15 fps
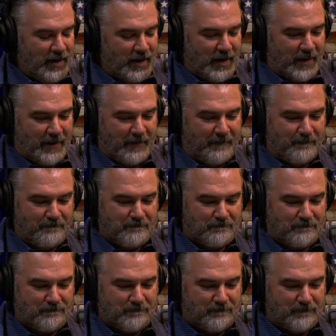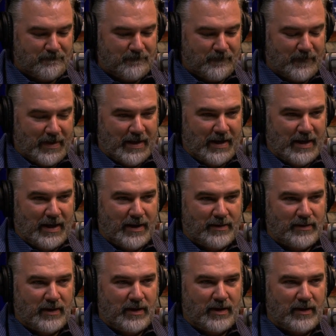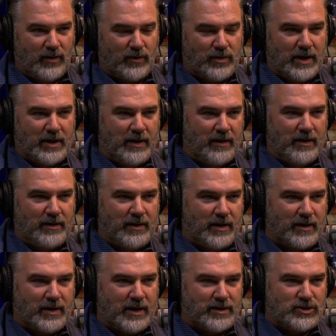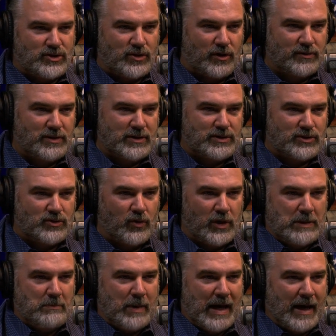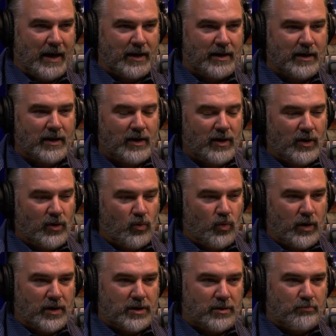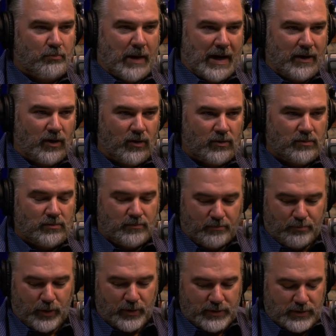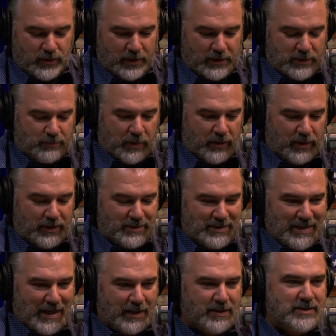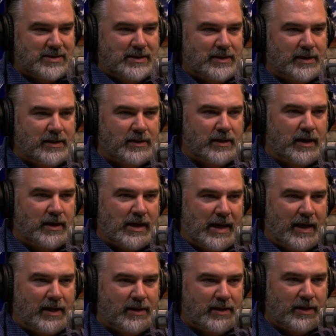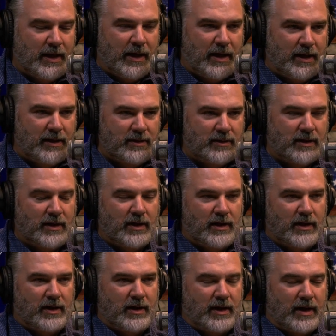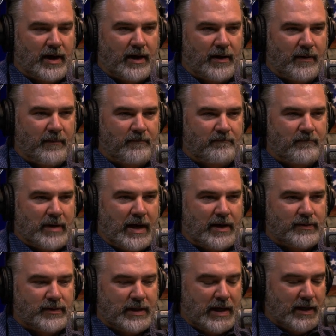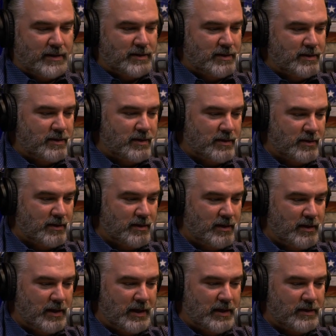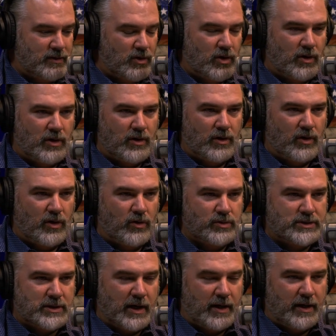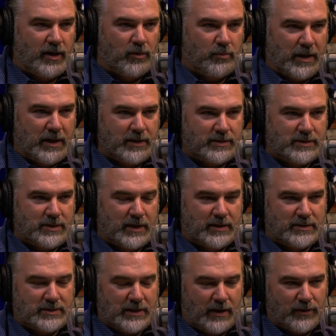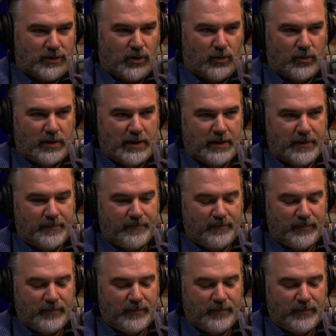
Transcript: I got to start this story back with my own personal experience. 1988, I landed in Osan Air Base in South Korea.